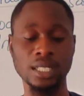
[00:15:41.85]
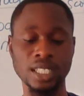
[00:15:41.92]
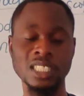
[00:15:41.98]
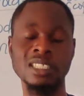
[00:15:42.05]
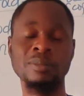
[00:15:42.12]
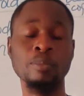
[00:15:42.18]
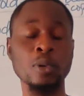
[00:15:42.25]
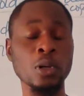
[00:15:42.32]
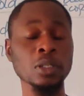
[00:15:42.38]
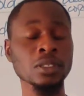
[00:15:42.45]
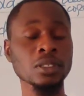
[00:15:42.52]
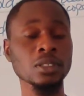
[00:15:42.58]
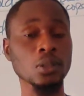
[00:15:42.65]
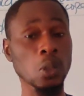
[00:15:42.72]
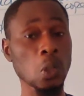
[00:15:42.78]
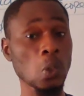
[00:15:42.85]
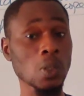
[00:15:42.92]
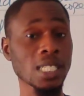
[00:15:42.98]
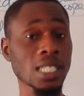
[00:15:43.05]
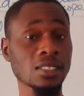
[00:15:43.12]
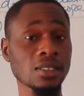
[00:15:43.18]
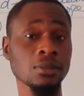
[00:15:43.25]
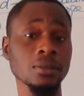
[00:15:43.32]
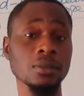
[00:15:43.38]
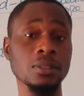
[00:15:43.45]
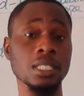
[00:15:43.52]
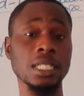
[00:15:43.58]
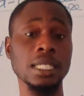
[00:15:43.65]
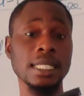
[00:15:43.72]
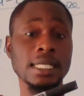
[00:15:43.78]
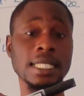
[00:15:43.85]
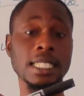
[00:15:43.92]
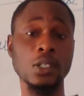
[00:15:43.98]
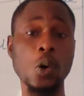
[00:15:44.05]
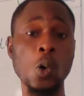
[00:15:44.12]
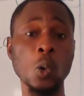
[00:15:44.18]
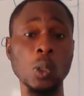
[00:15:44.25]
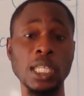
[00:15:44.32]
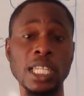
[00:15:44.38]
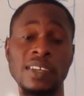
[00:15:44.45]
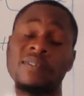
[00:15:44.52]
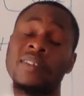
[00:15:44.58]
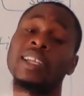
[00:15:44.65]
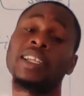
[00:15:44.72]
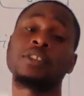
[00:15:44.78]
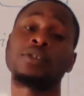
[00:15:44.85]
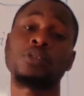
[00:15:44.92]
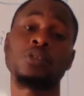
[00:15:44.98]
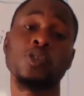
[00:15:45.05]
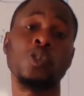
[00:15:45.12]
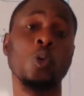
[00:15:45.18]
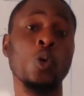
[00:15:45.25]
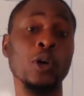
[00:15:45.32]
is brought closer to the gold leaf electroscope,